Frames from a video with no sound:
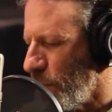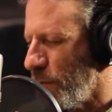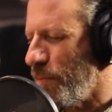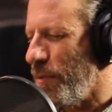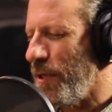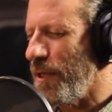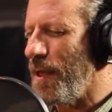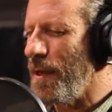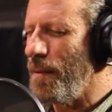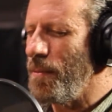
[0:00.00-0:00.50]
would
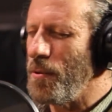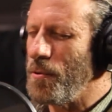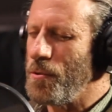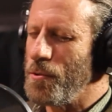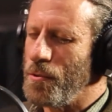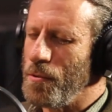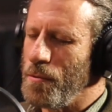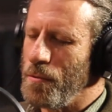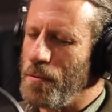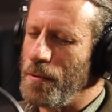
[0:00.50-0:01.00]
be able
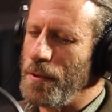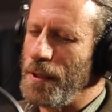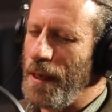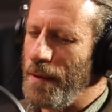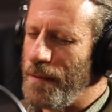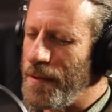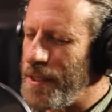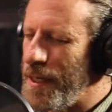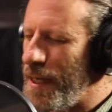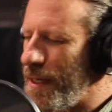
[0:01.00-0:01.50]
to
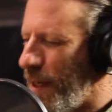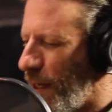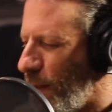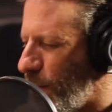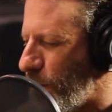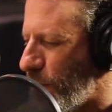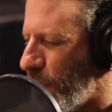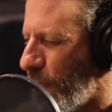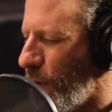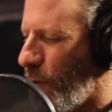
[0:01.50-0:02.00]
levitate
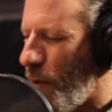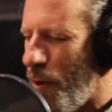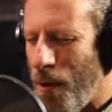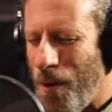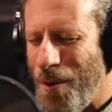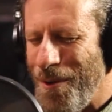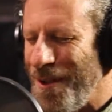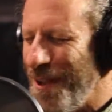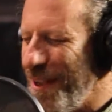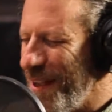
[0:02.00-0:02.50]
objects.
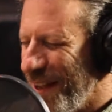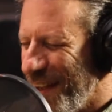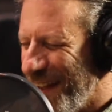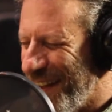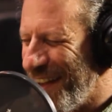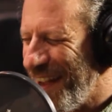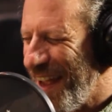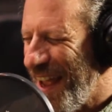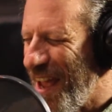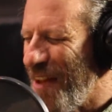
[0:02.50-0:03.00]
Oh,
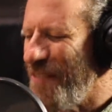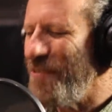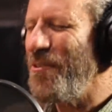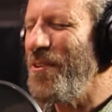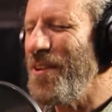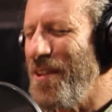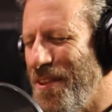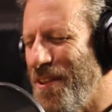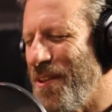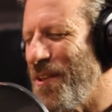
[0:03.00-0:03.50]

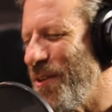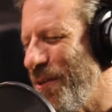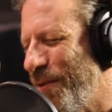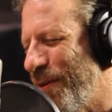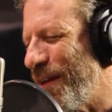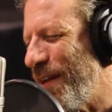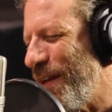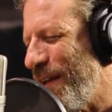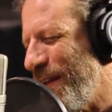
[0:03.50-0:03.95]
everything you